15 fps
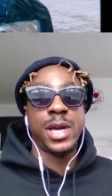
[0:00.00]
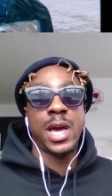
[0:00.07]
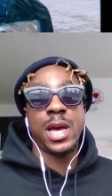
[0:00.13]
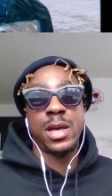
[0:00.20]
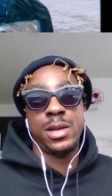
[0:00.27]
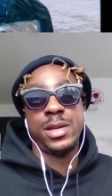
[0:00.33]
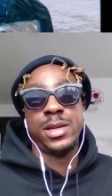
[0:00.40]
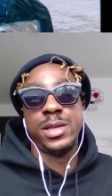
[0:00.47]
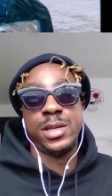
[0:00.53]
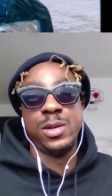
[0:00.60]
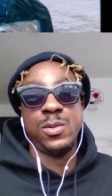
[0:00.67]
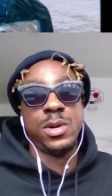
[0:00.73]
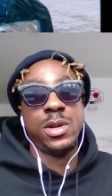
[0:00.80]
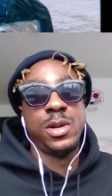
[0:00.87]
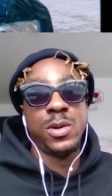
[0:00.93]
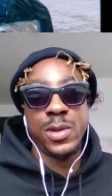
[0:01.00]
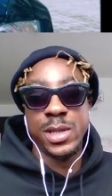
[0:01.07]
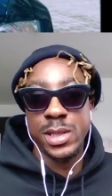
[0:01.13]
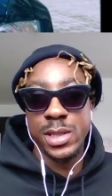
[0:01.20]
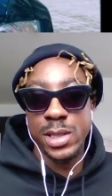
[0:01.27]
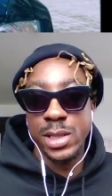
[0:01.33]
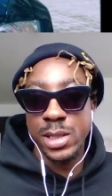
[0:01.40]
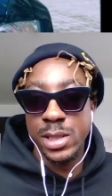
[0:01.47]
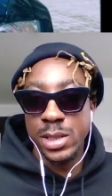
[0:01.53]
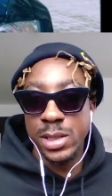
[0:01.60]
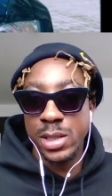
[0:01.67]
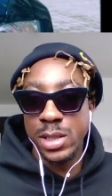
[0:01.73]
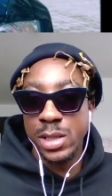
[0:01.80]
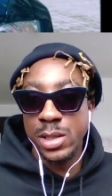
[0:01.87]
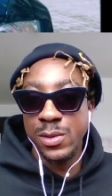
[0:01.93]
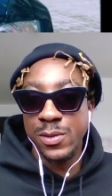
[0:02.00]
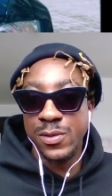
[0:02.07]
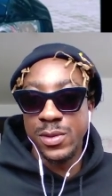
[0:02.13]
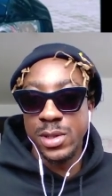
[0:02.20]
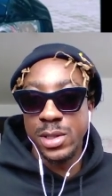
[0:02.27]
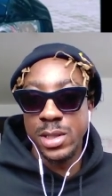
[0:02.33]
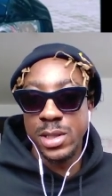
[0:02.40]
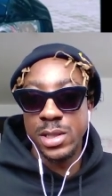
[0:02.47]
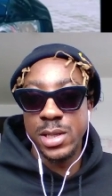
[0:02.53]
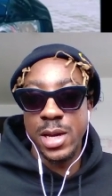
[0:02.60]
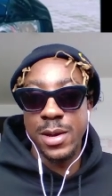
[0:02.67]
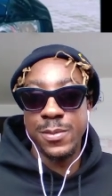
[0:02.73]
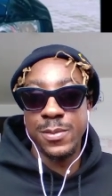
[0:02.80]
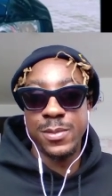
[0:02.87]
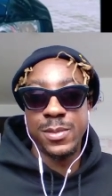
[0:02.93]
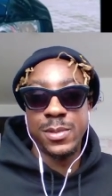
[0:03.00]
yeah, let's see what Noizy is going to do for us this time.